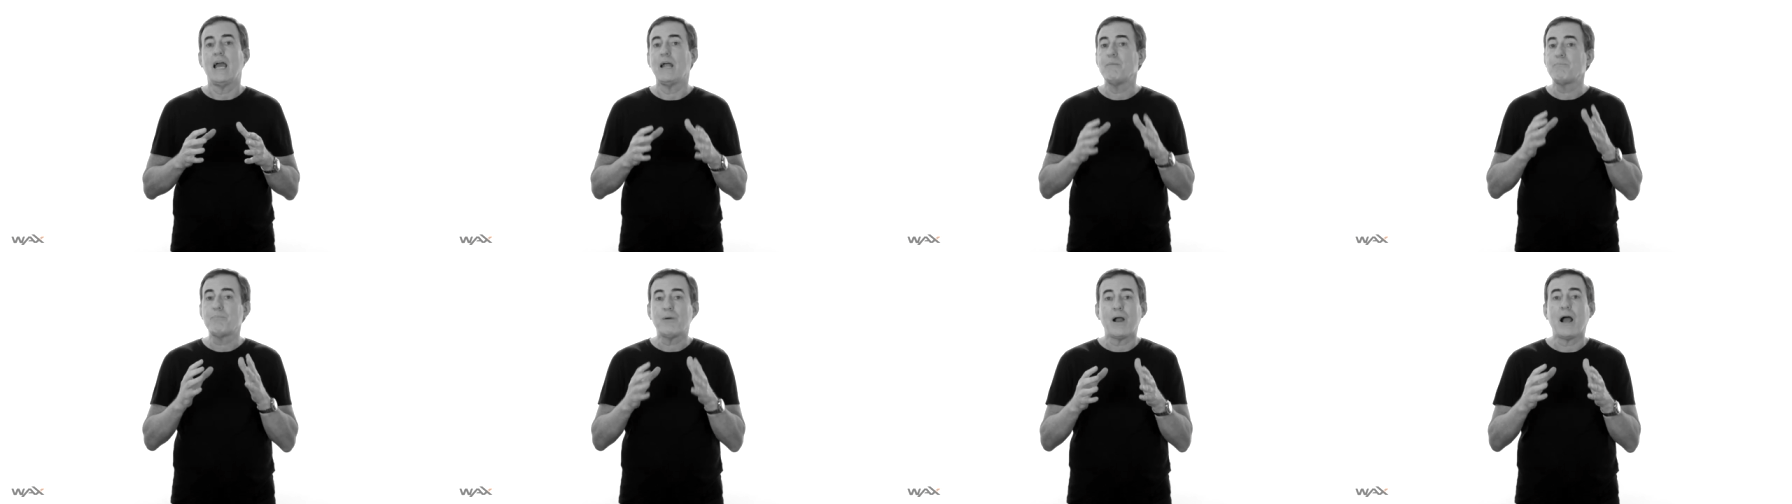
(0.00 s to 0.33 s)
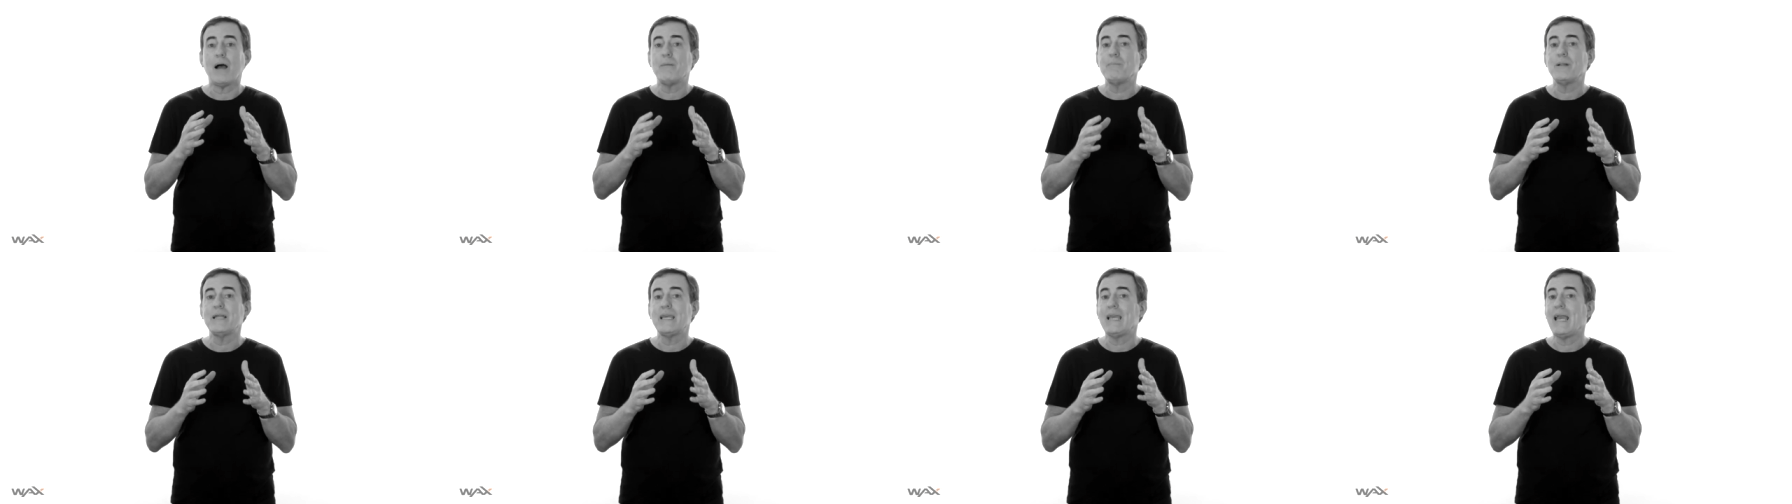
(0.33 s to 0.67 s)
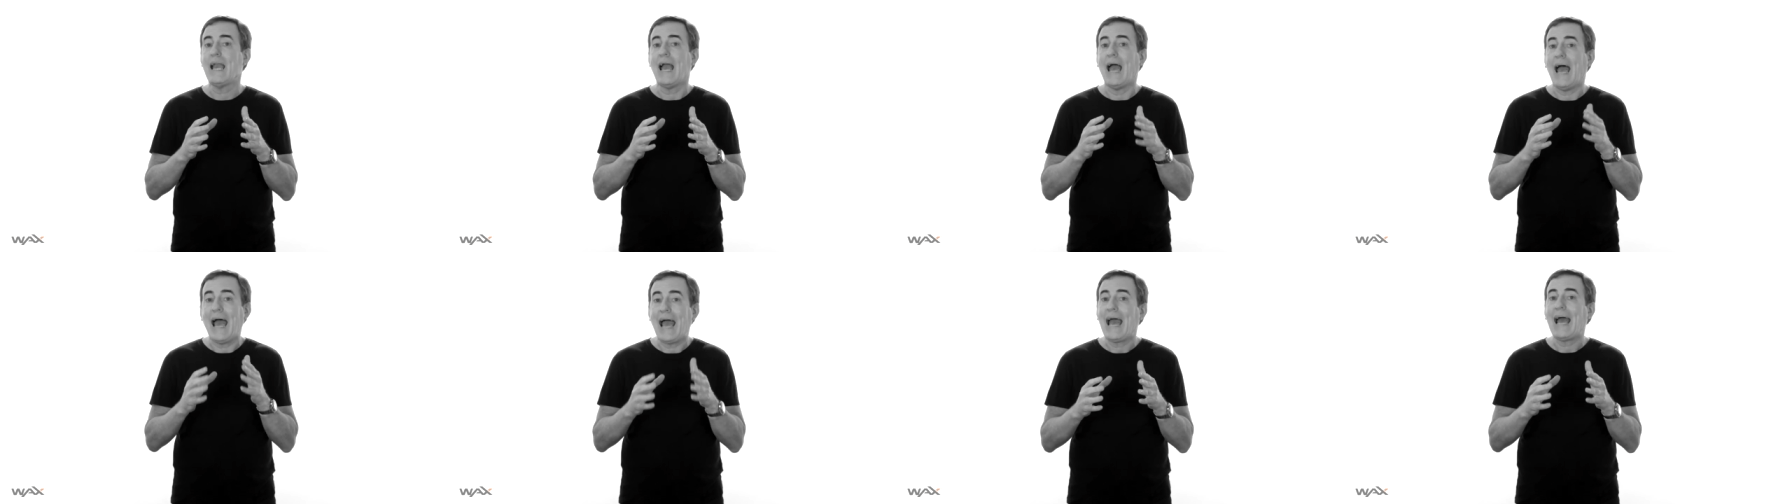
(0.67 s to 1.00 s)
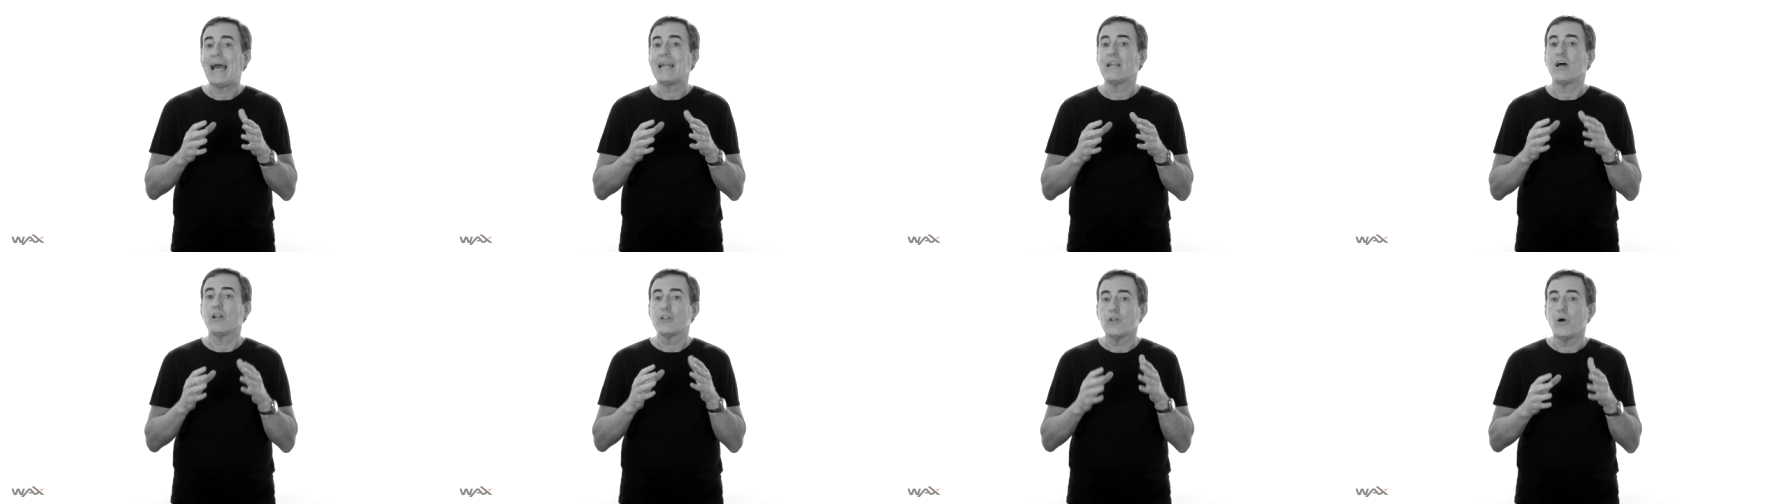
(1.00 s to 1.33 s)
and probably
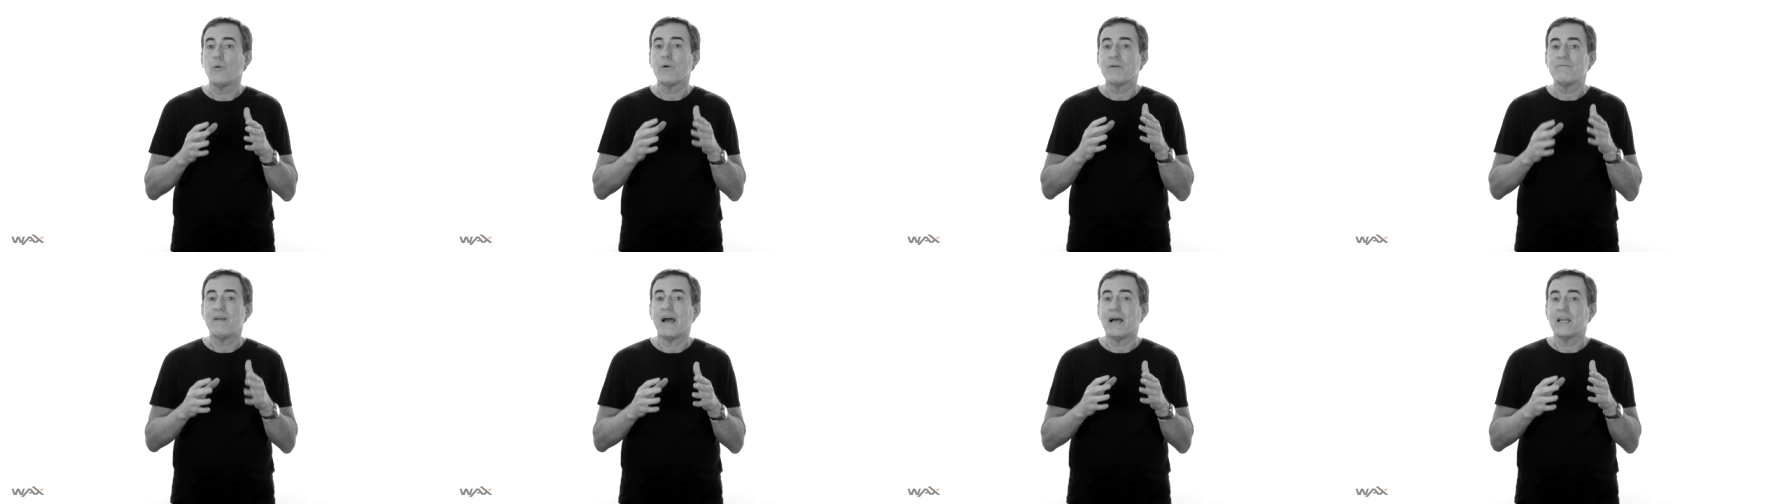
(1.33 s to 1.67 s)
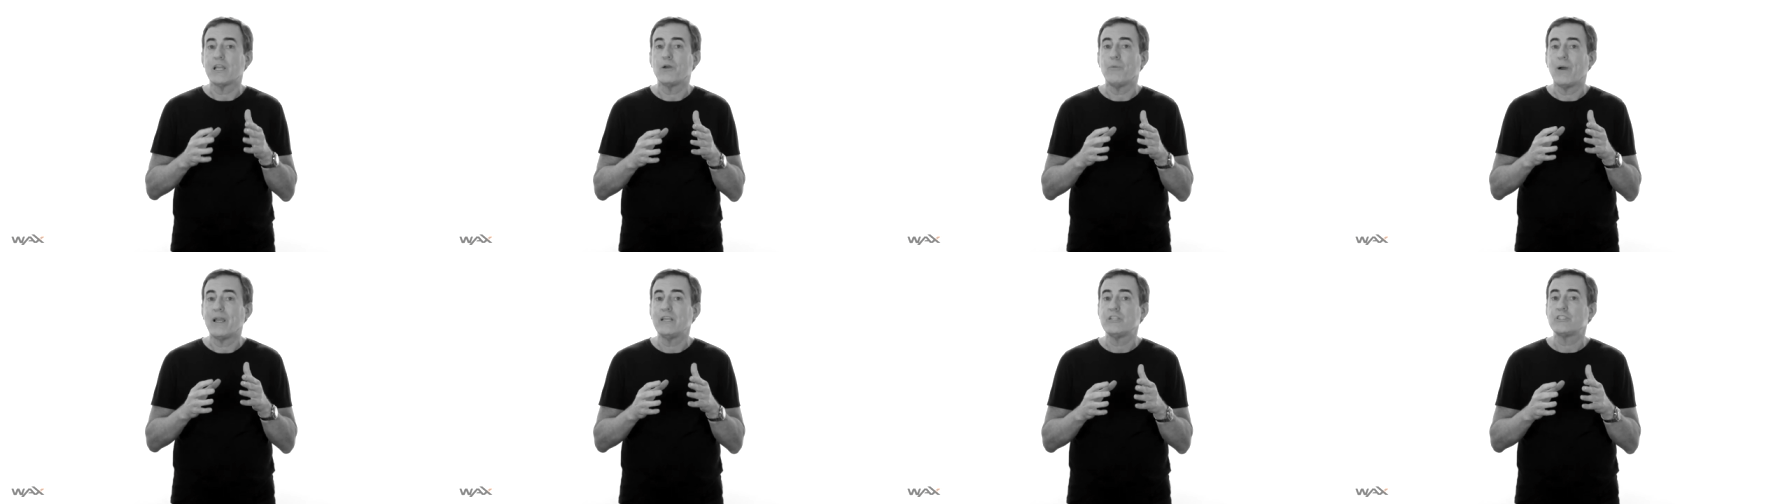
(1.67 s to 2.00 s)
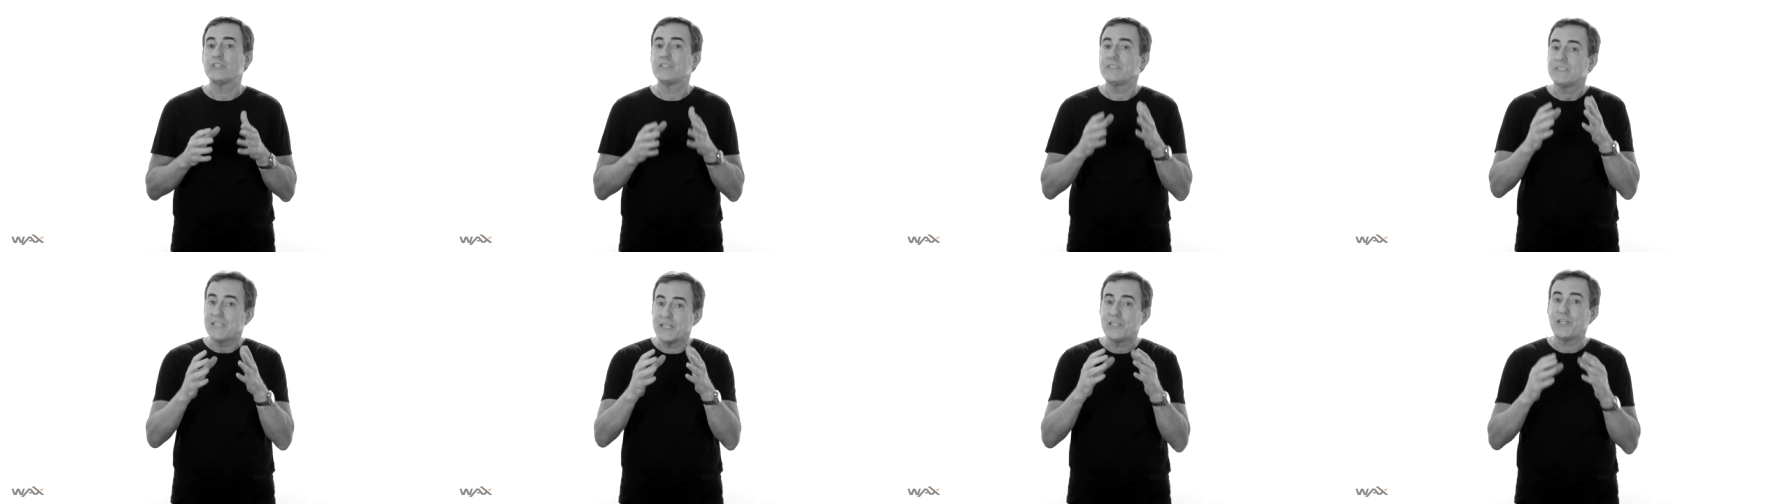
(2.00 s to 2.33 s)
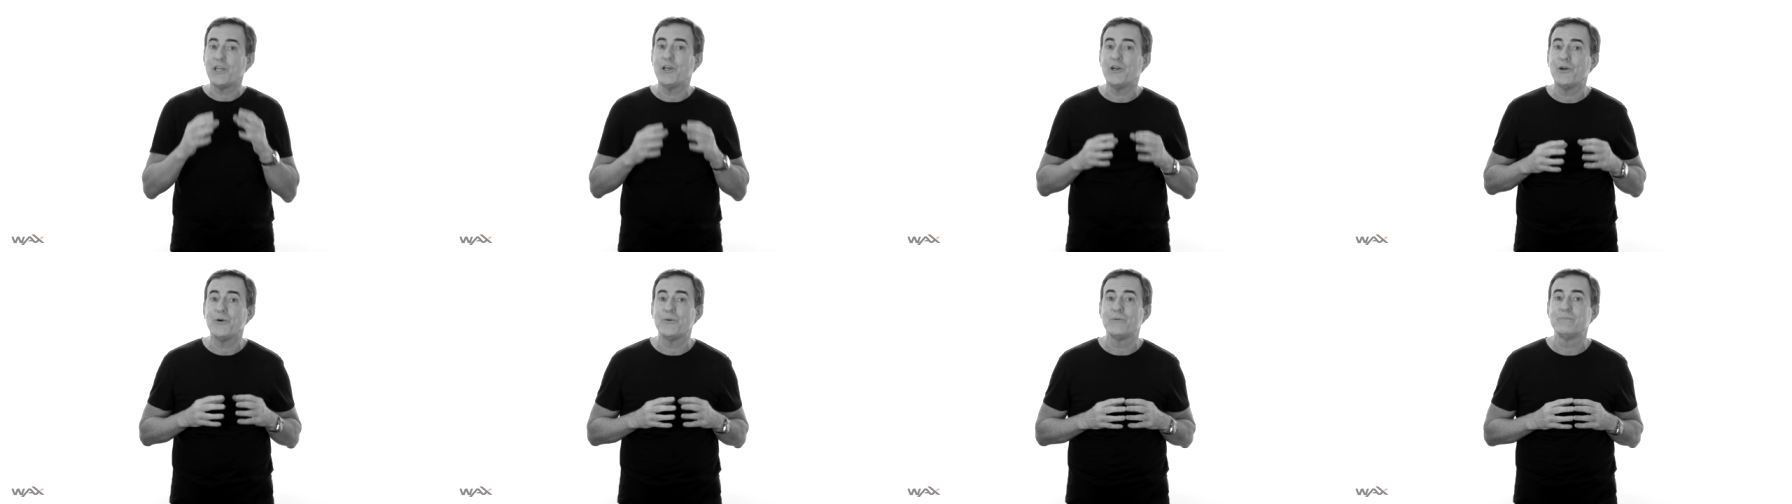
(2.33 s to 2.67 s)
at a lower valuation than
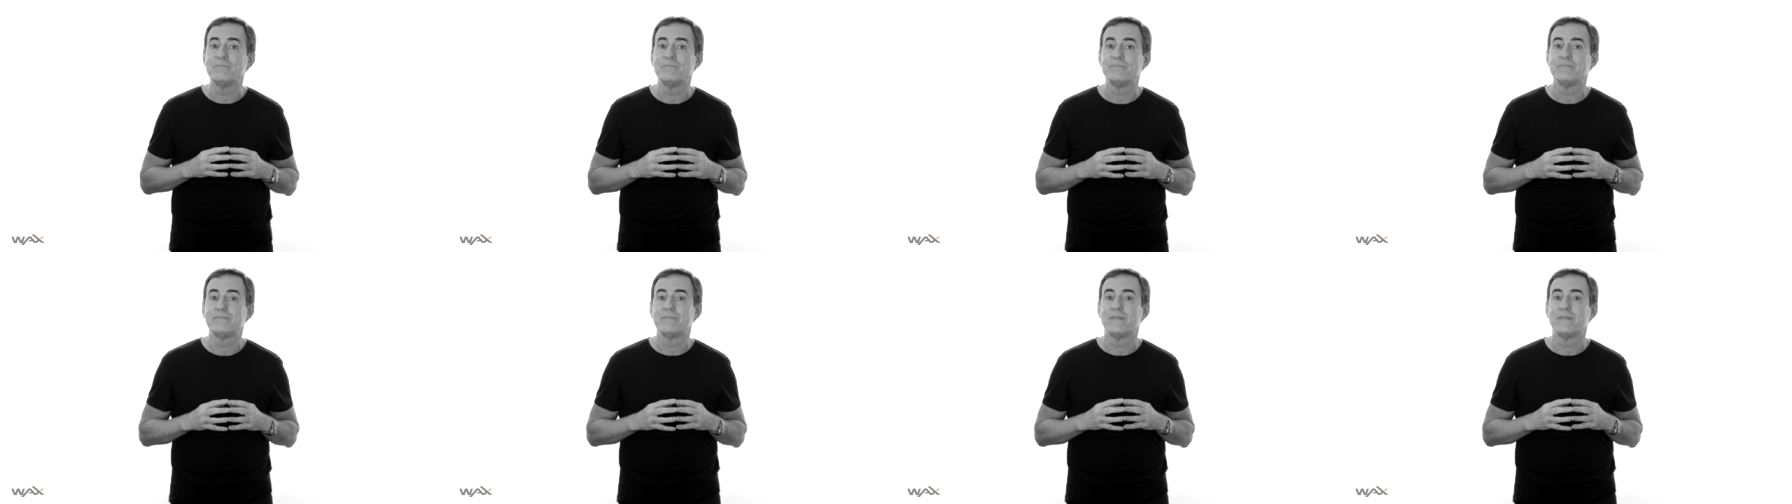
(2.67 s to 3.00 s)
you.